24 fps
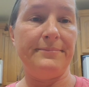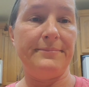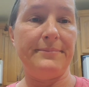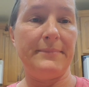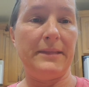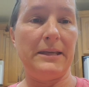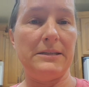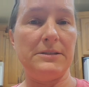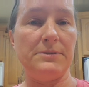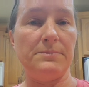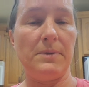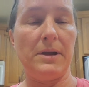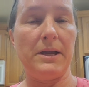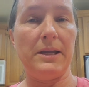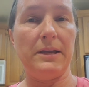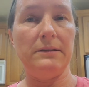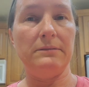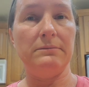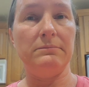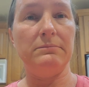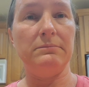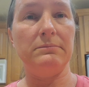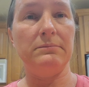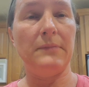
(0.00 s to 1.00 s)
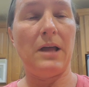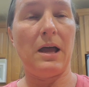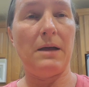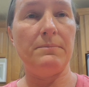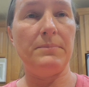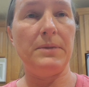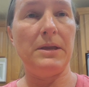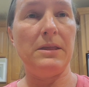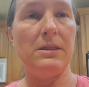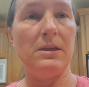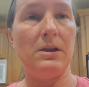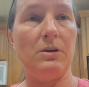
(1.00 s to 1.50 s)
things might not
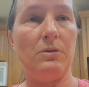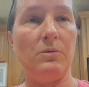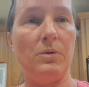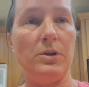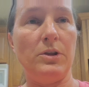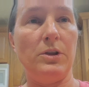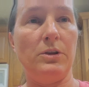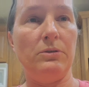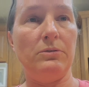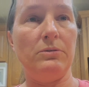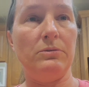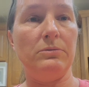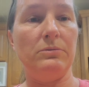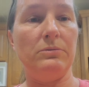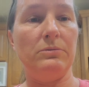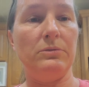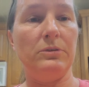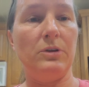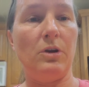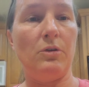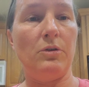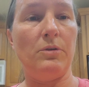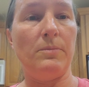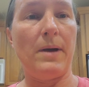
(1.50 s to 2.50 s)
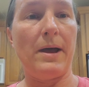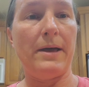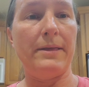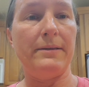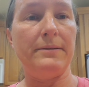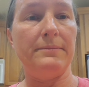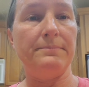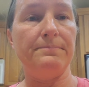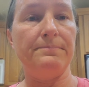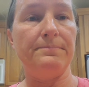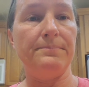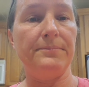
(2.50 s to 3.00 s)
be there when you go to buy
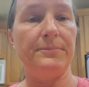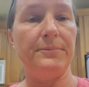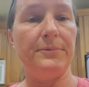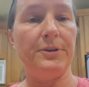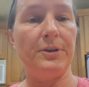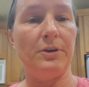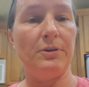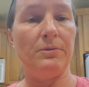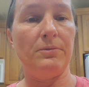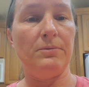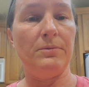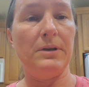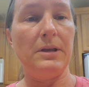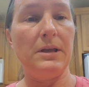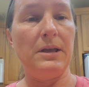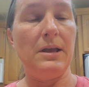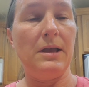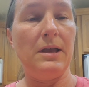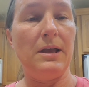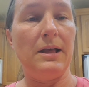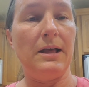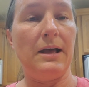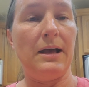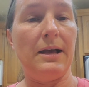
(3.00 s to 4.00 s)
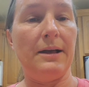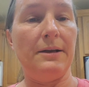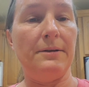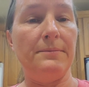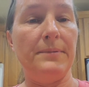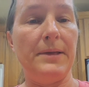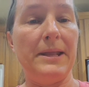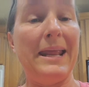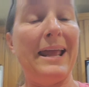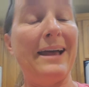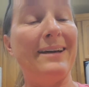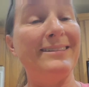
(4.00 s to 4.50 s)
them. So
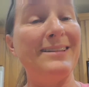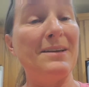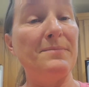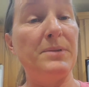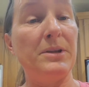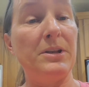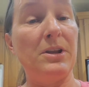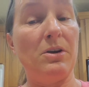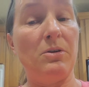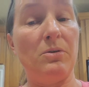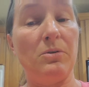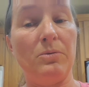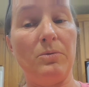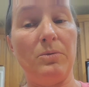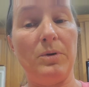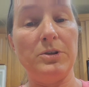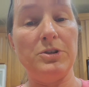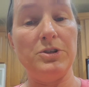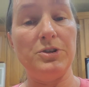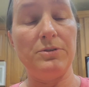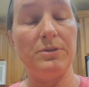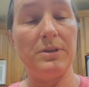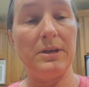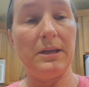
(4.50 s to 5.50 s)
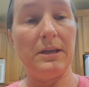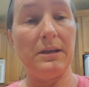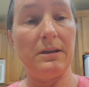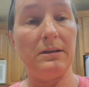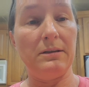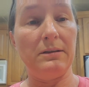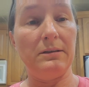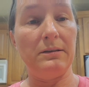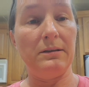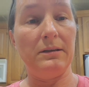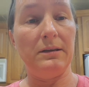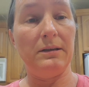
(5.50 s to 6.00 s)
um, anyhow, let me know what you
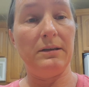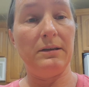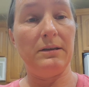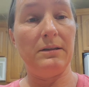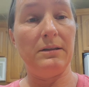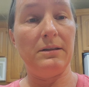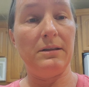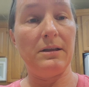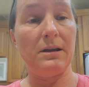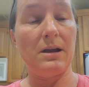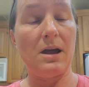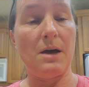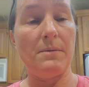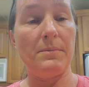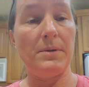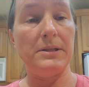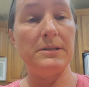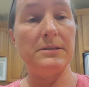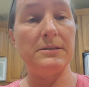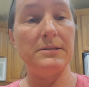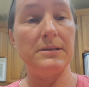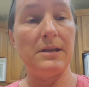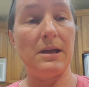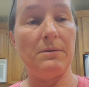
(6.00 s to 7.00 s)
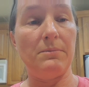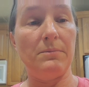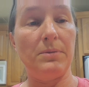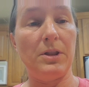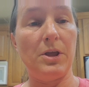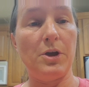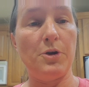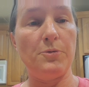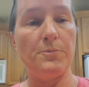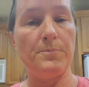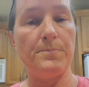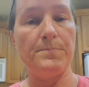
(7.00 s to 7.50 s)
think in the comments down
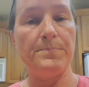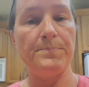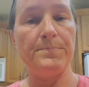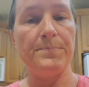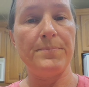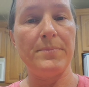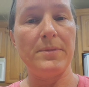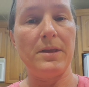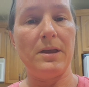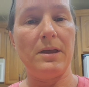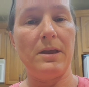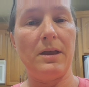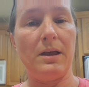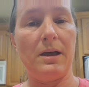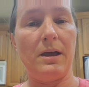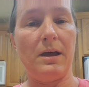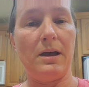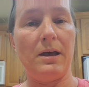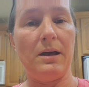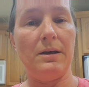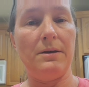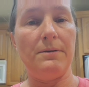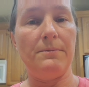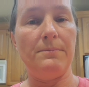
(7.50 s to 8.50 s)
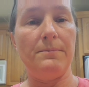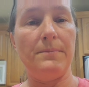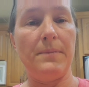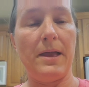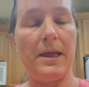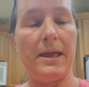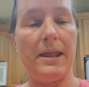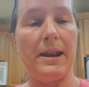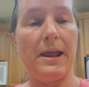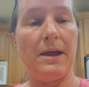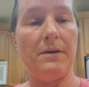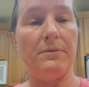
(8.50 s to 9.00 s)
below, um,
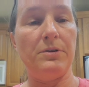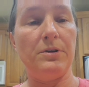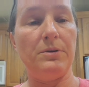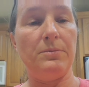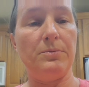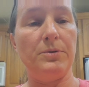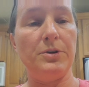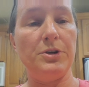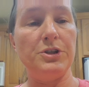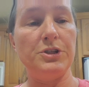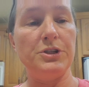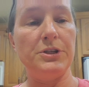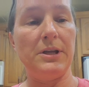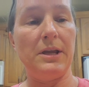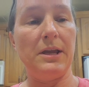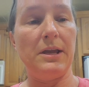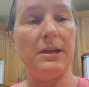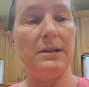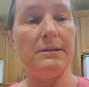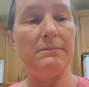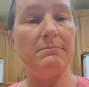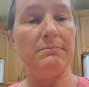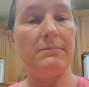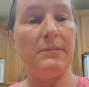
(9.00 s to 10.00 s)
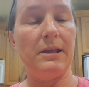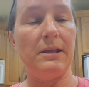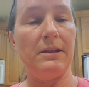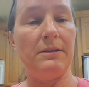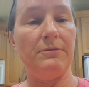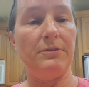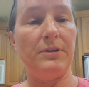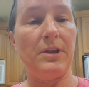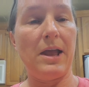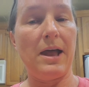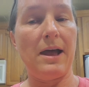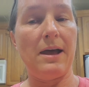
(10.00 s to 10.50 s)
and I would appreciate it.
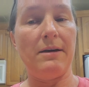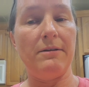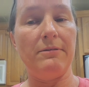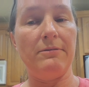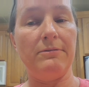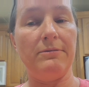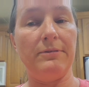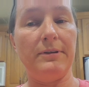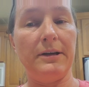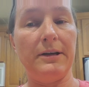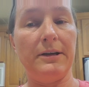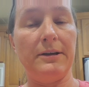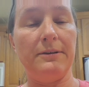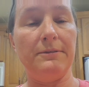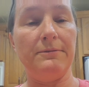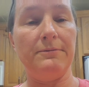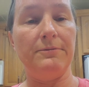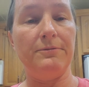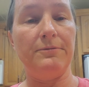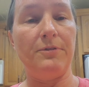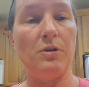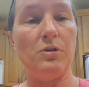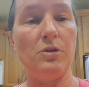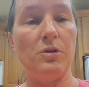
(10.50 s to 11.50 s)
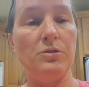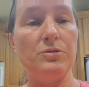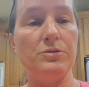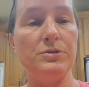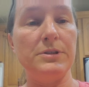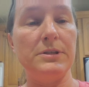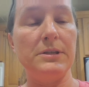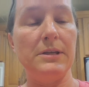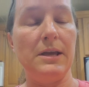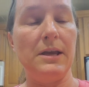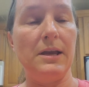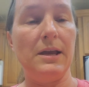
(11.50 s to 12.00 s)
And if you have uh,
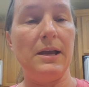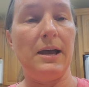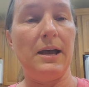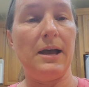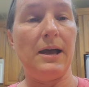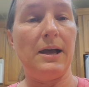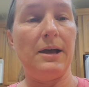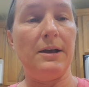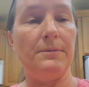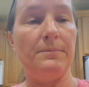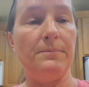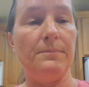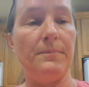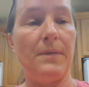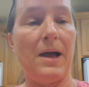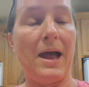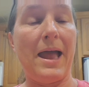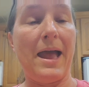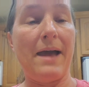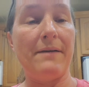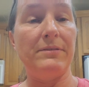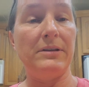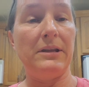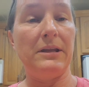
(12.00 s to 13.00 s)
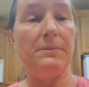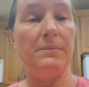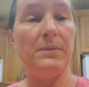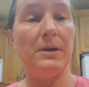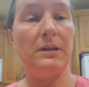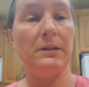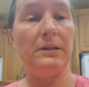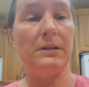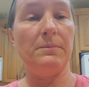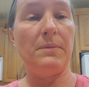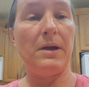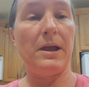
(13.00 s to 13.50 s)
photos. Um, I have an
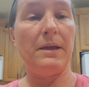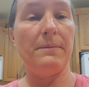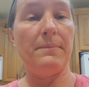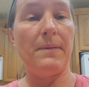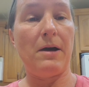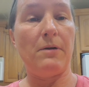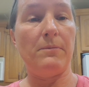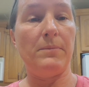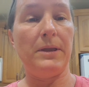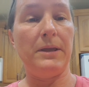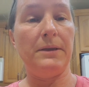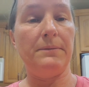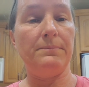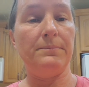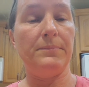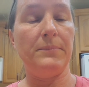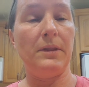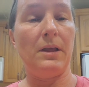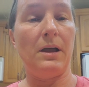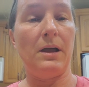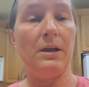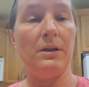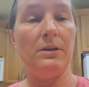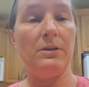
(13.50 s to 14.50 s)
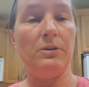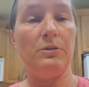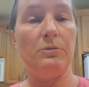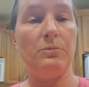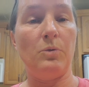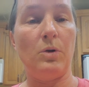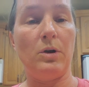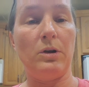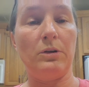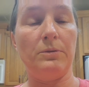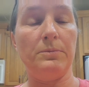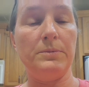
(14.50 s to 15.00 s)
email in my About Me. Uh, you're
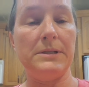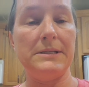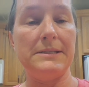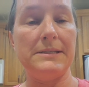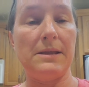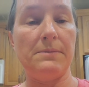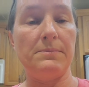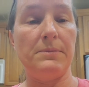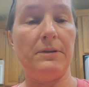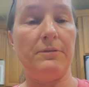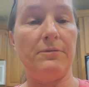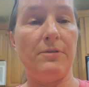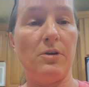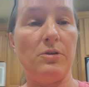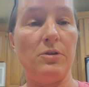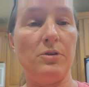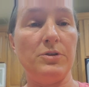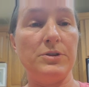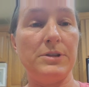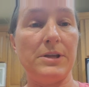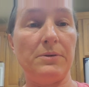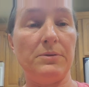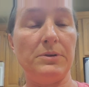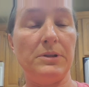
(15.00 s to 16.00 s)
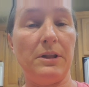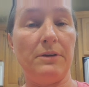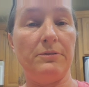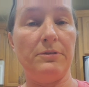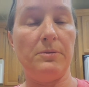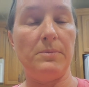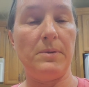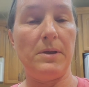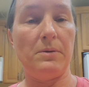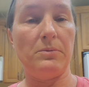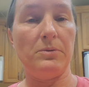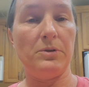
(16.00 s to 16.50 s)
welcome to send me photos. I would love
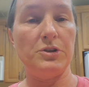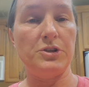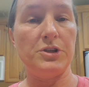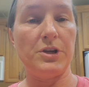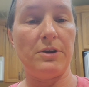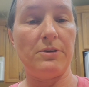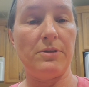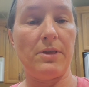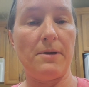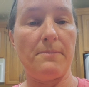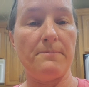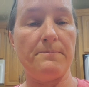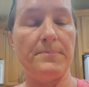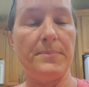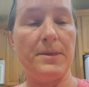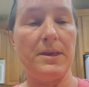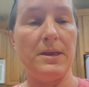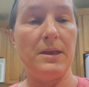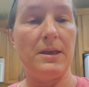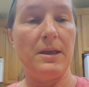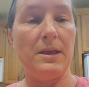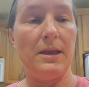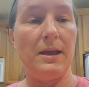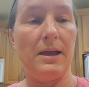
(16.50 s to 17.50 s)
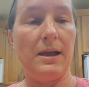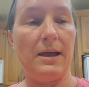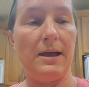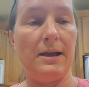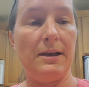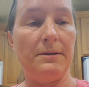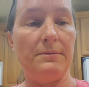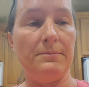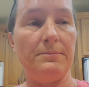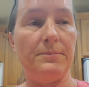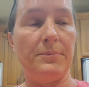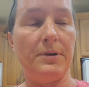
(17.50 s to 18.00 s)
to be able to share them
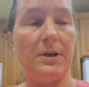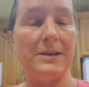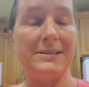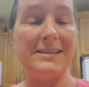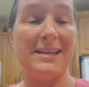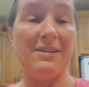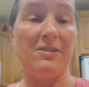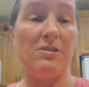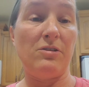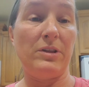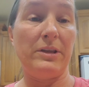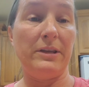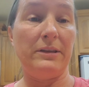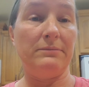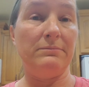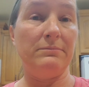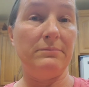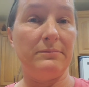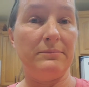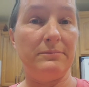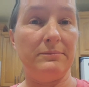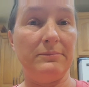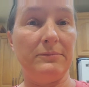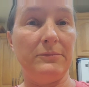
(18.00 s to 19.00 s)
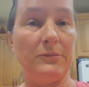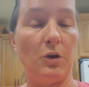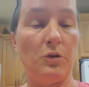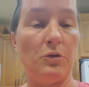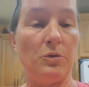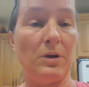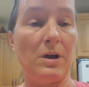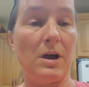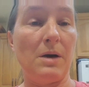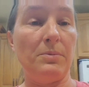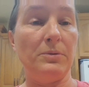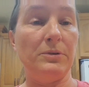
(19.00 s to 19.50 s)
um, because I only go to
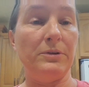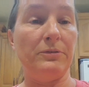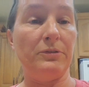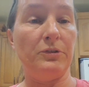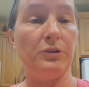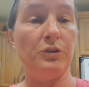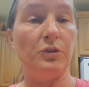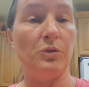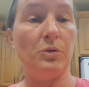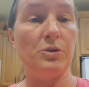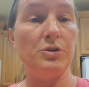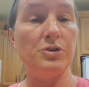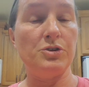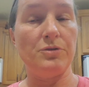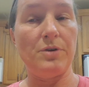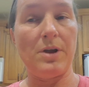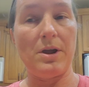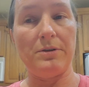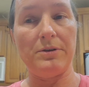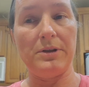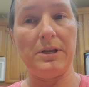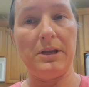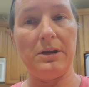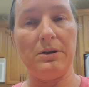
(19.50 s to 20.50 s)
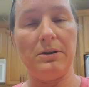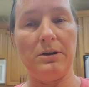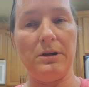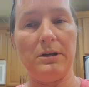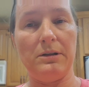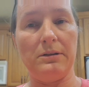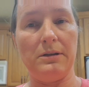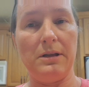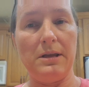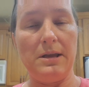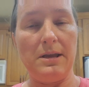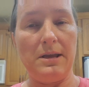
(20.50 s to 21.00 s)
a couple different stores around here
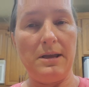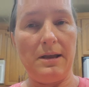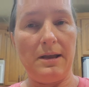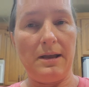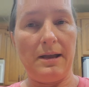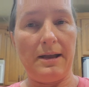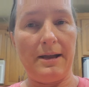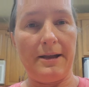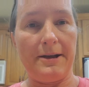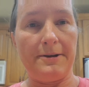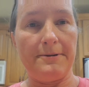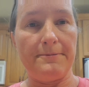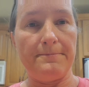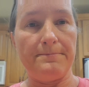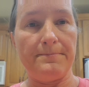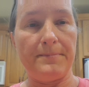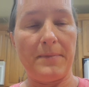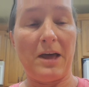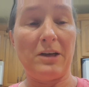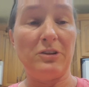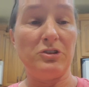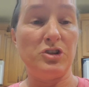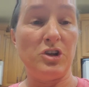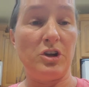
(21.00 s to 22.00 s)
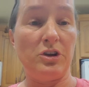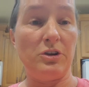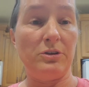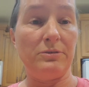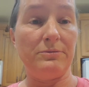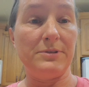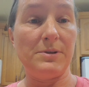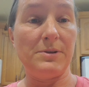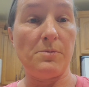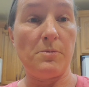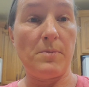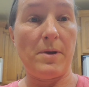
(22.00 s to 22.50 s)
and uh, I'll share
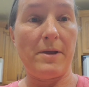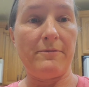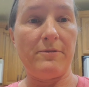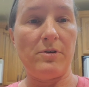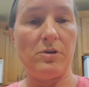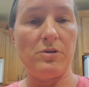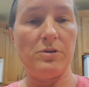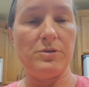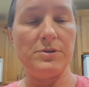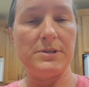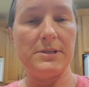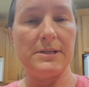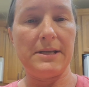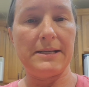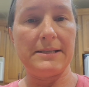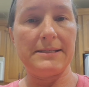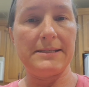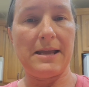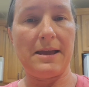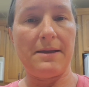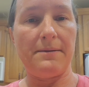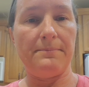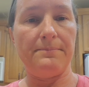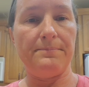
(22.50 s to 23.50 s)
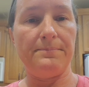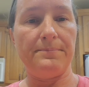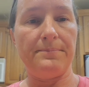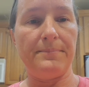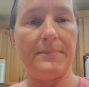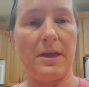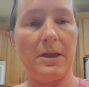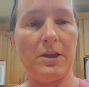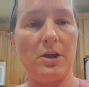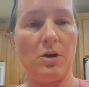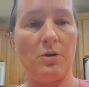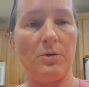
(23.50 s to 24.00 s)
some of my photos next time
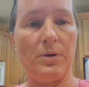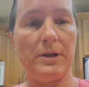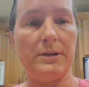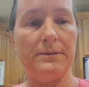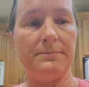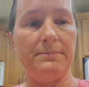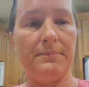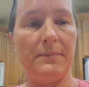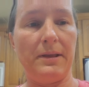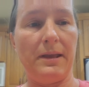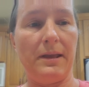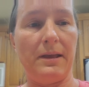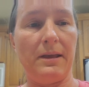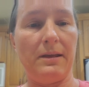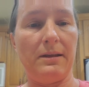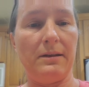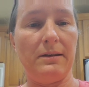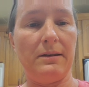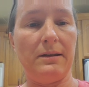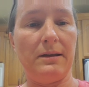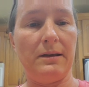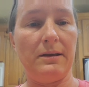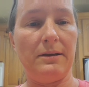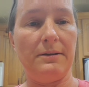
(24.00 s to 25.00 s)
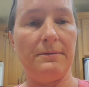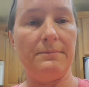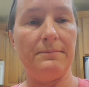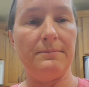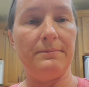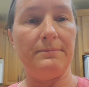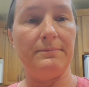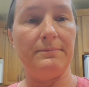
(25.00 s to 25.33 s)
I go in and uh,